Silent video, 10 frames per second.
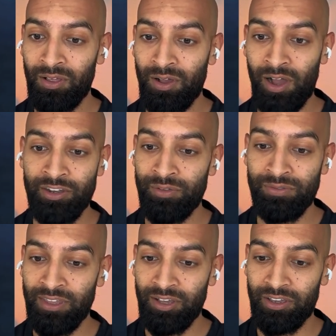I don't
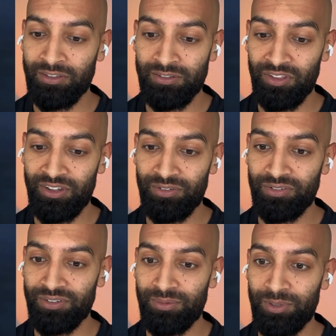think I could tell the
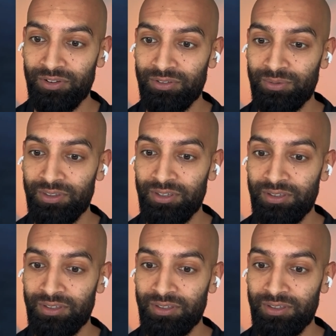difference, to be honest with you.